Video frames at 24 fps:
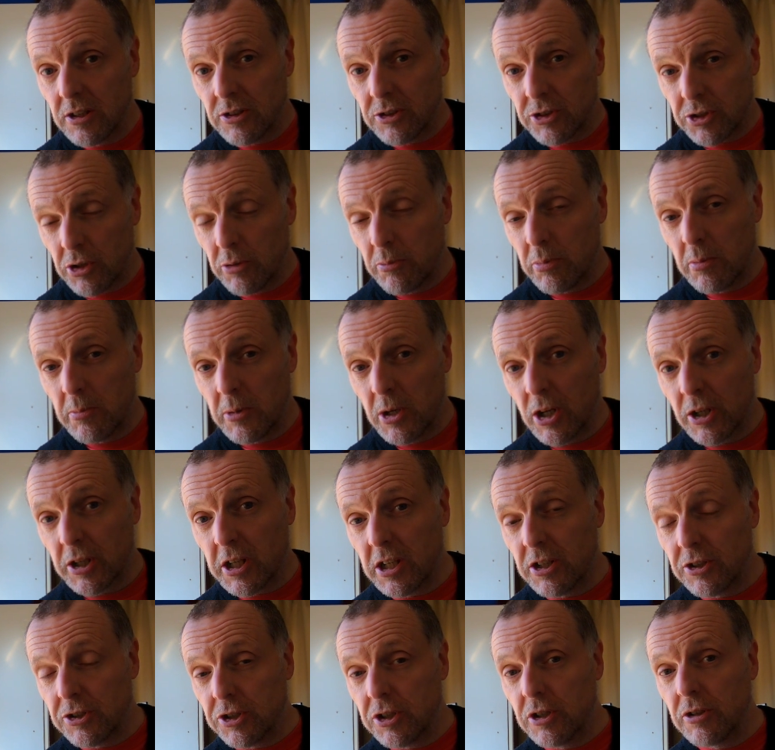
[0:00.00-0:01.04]

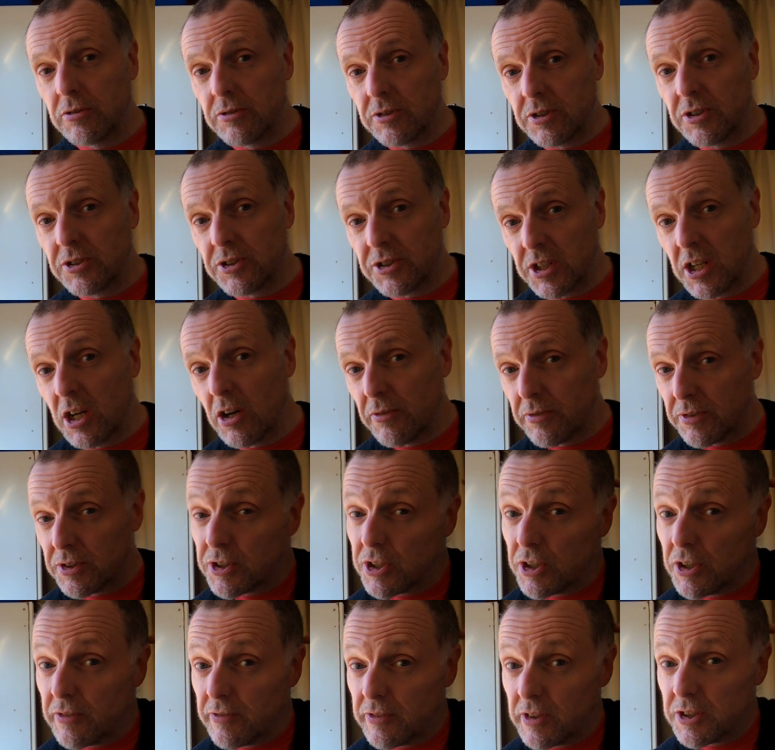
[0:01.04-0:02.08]
supermarkets use the
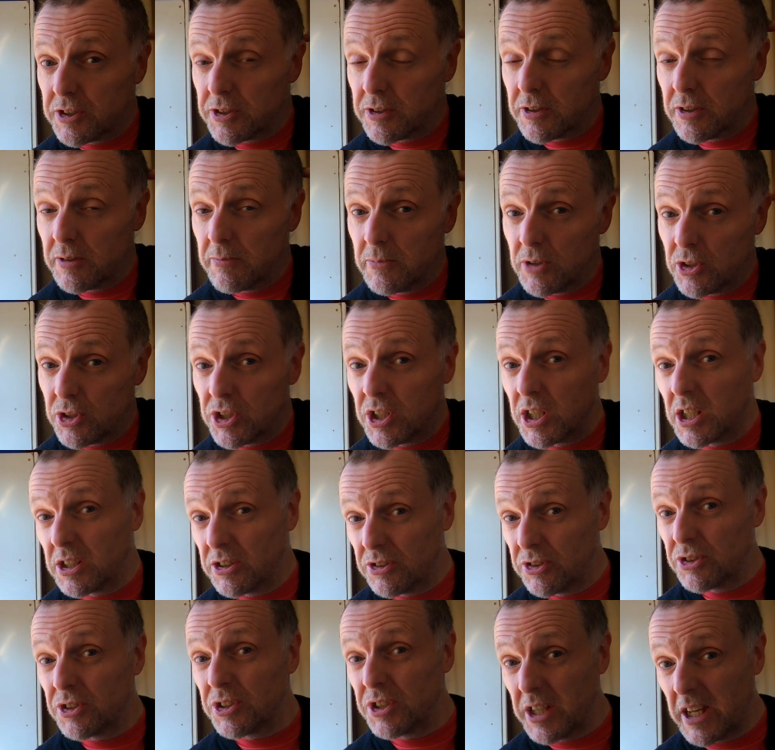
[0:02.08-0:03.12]
self-service
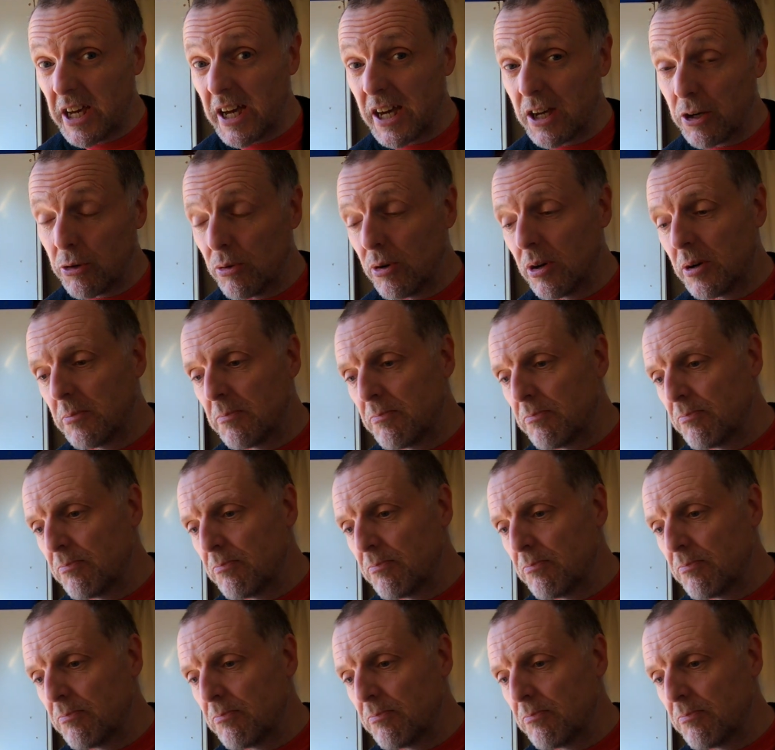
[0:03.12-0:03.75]
machines now.